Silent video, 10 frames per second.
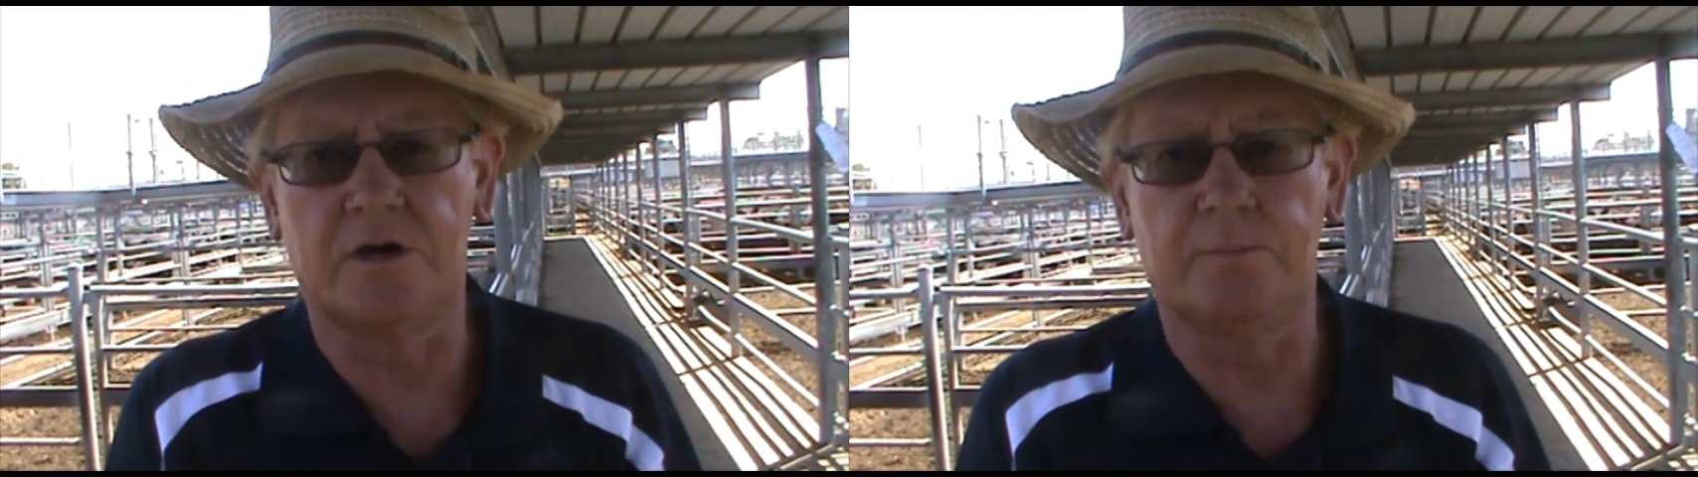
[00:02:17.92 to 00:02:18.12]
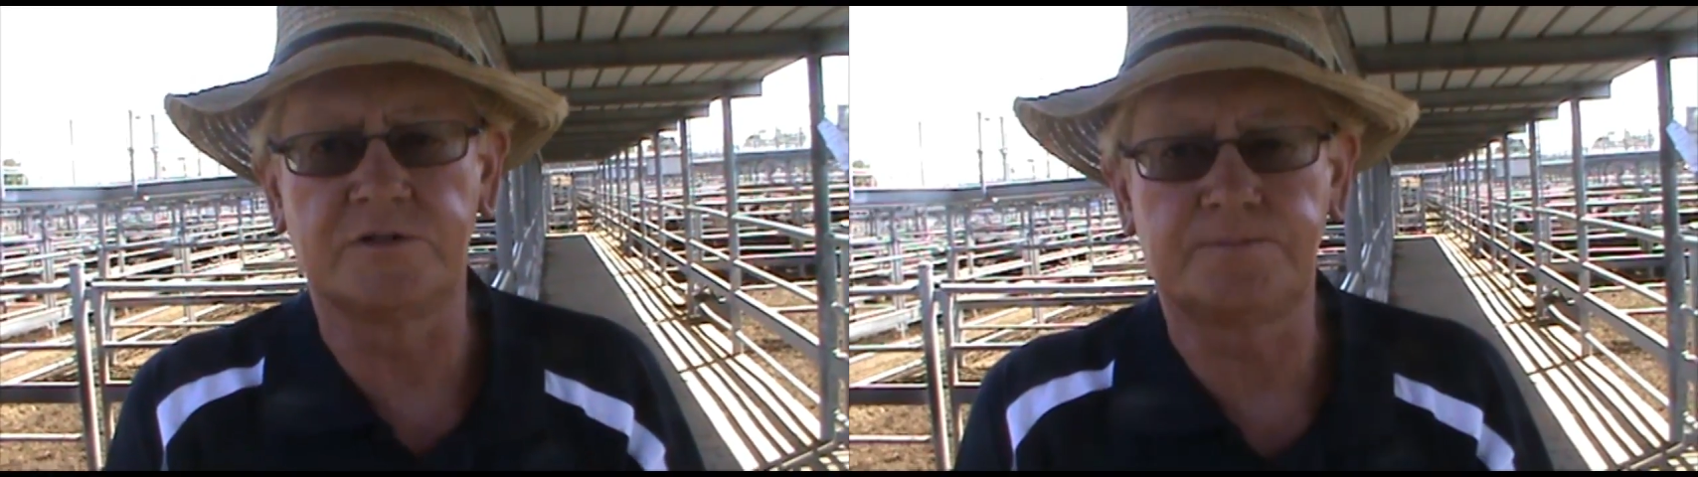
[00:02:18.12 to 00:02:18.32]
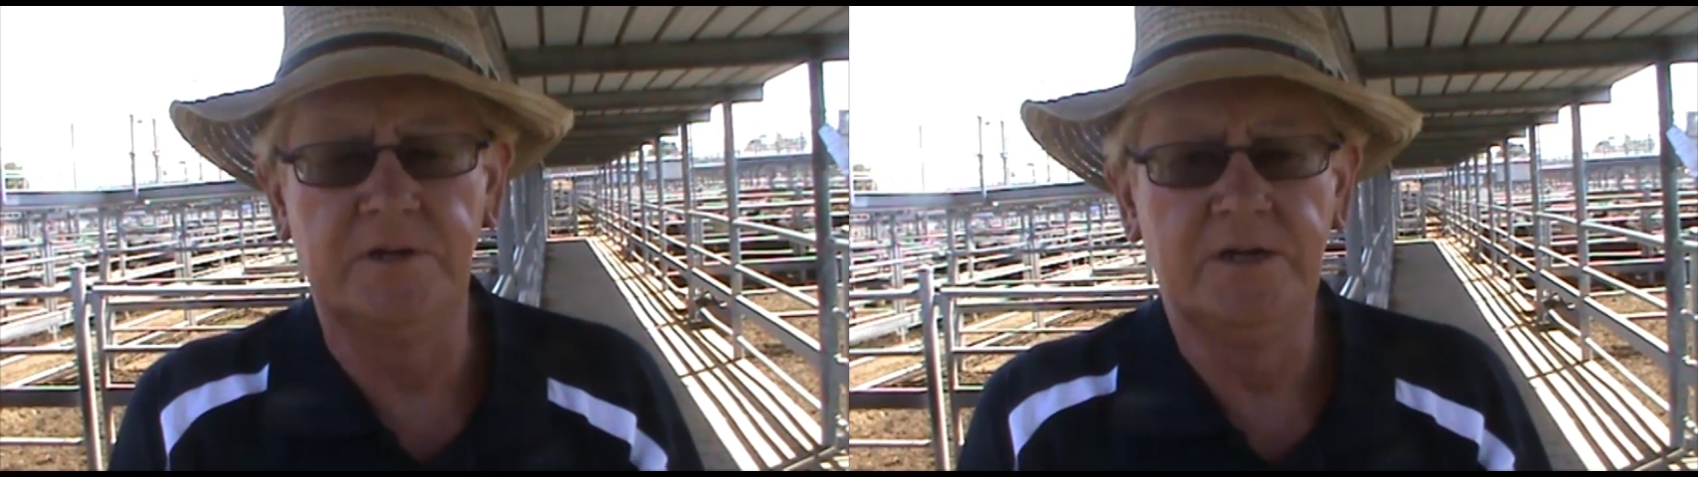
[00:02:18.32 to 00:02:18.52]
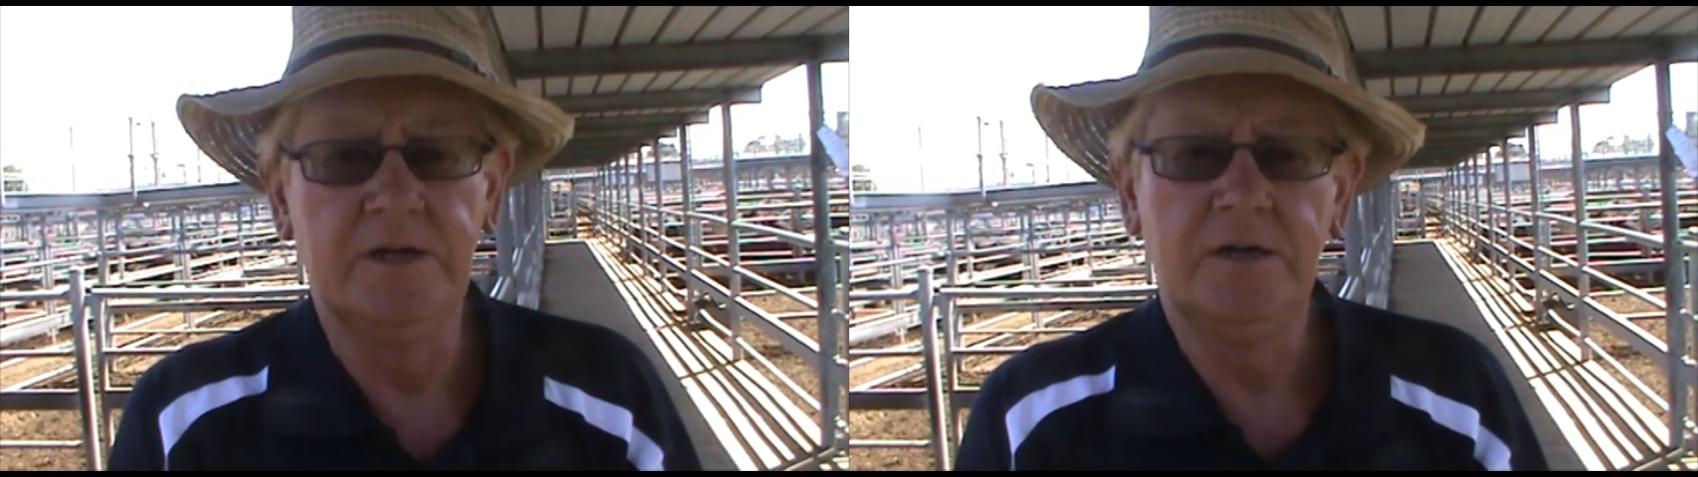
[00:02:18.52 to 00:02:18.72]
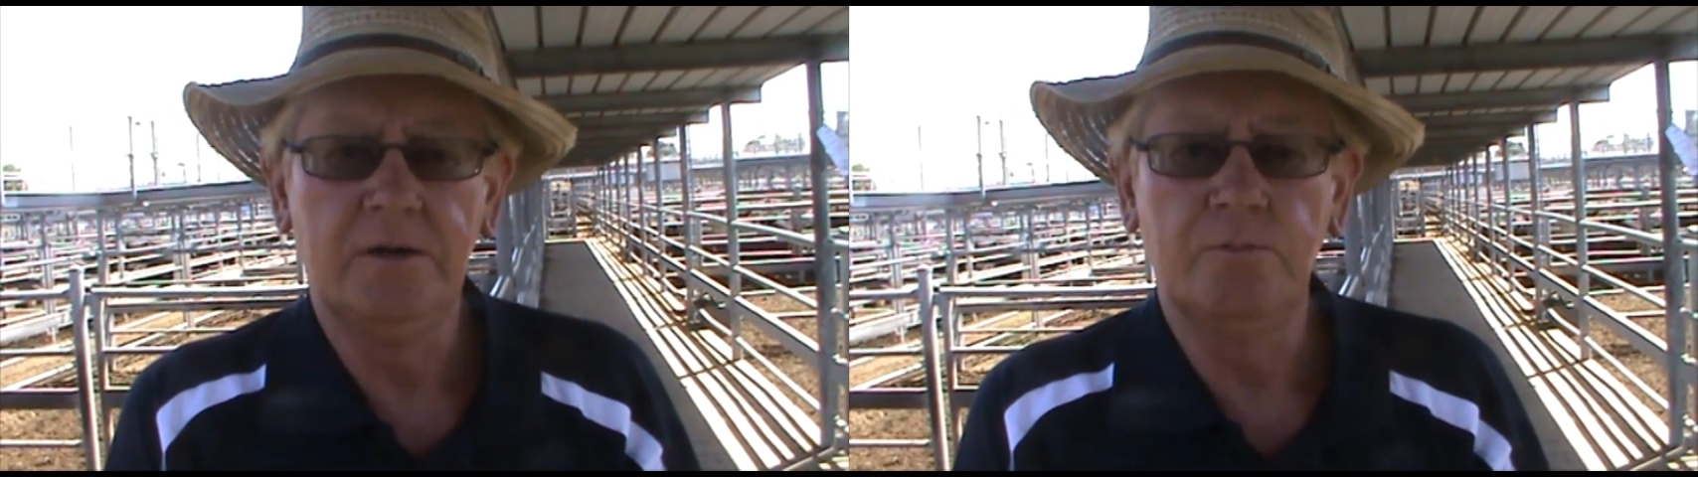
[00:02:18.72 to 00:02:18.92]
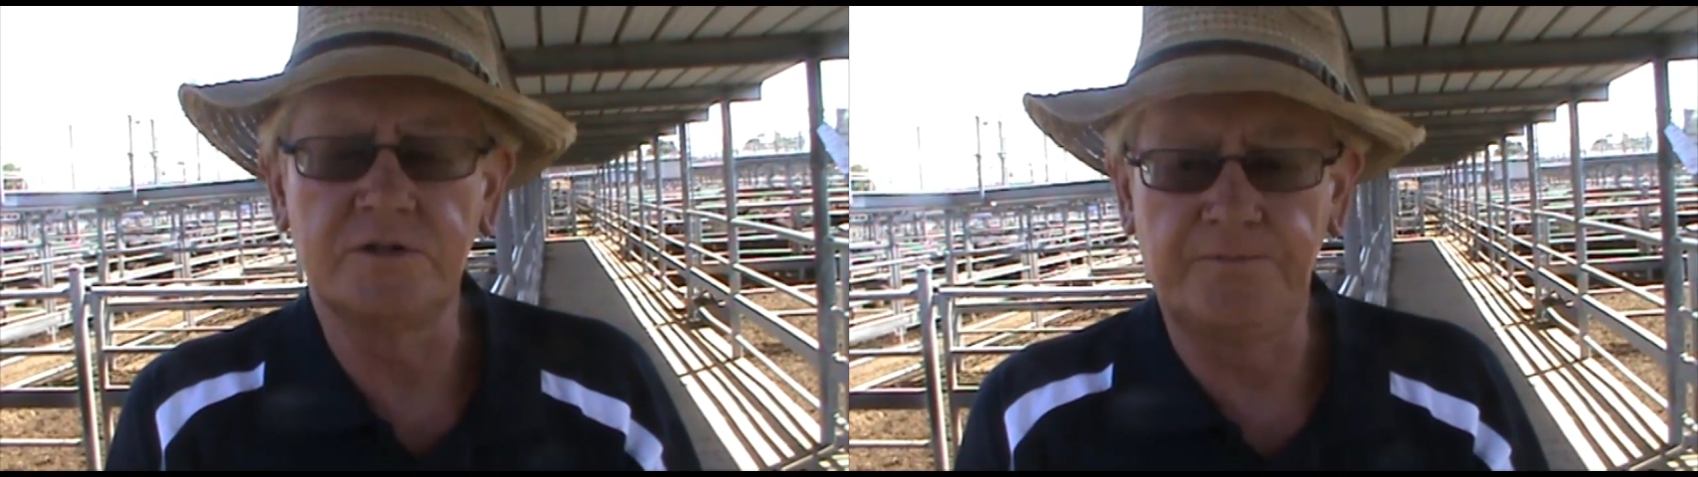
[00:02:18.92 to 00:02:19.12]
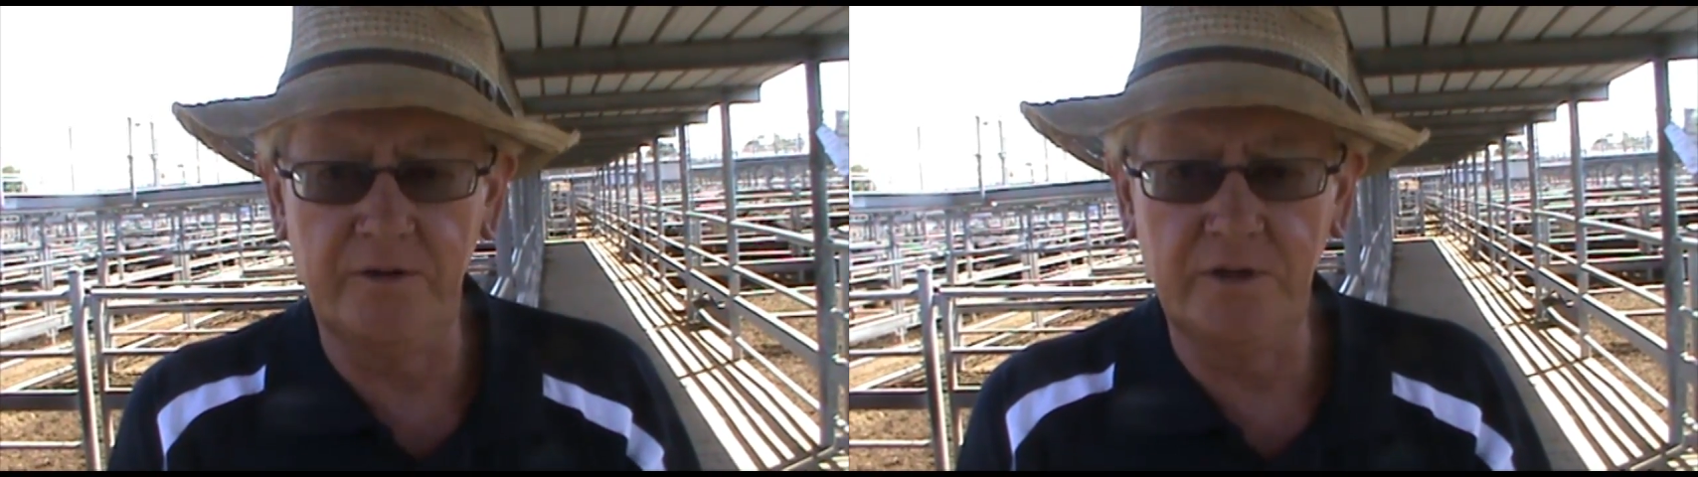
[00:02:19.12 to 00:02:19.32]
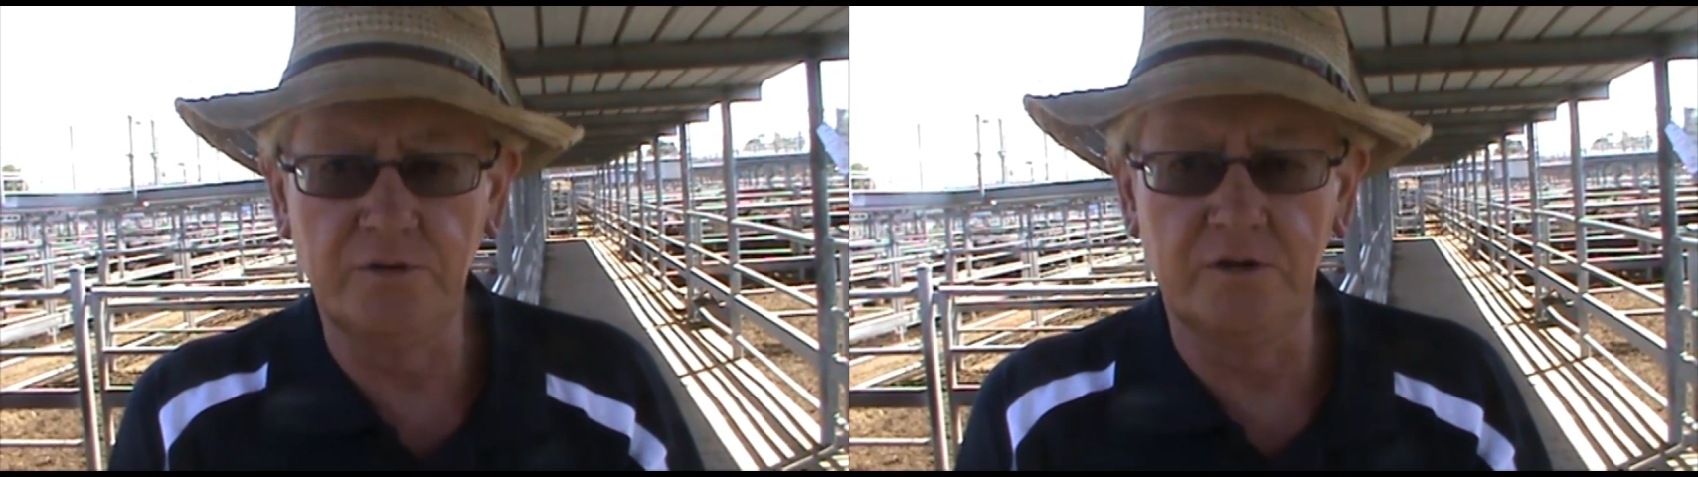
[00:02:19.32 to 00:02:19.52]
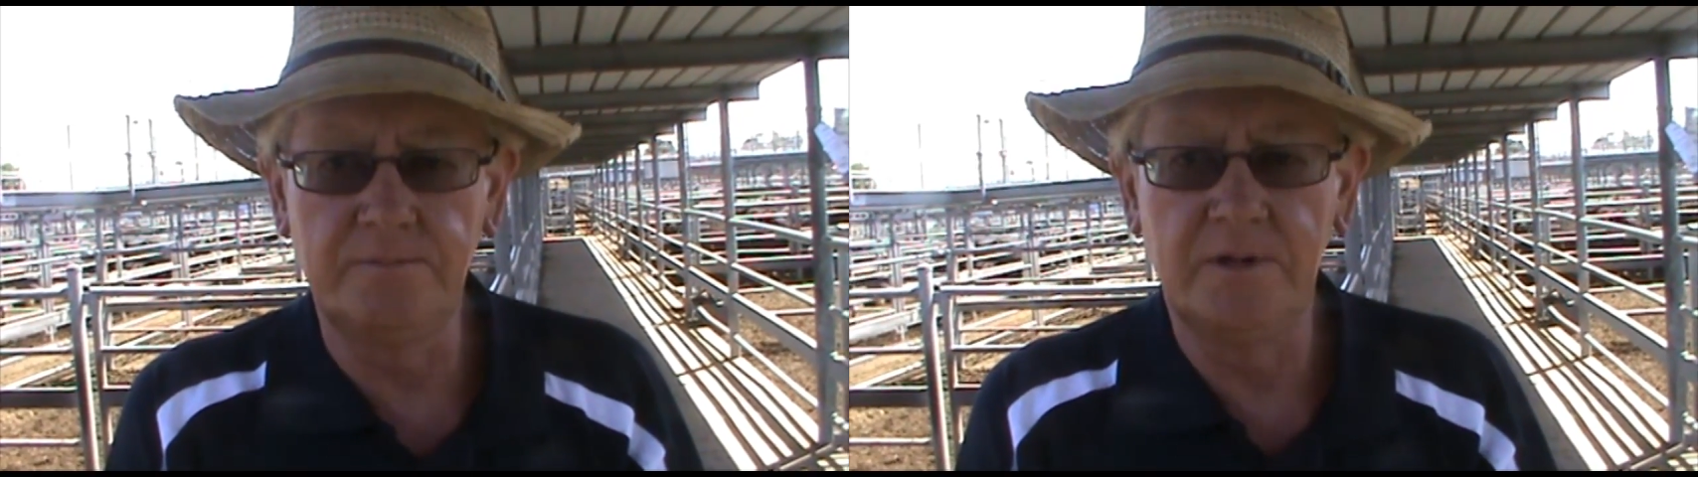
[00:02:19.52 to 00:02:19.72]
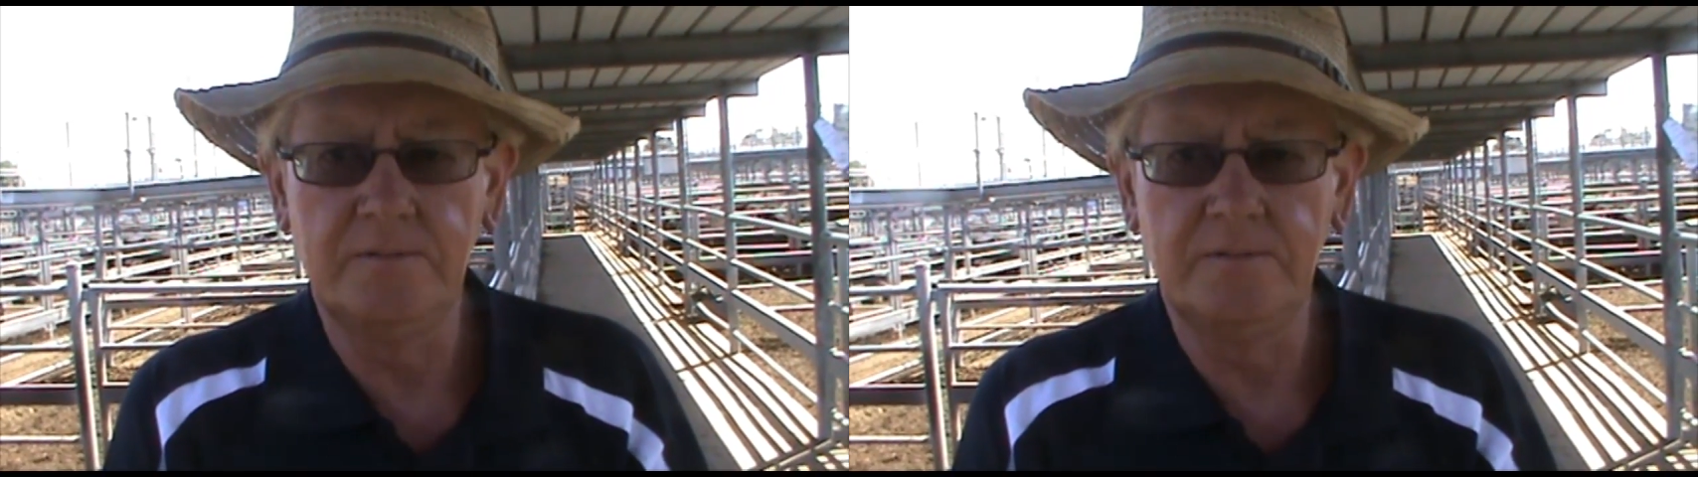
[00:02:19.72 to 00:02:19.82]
job was very good,